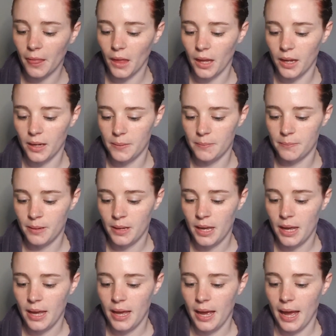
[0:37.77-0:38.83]

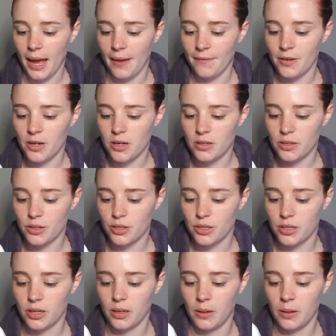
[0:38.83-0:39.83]
I've not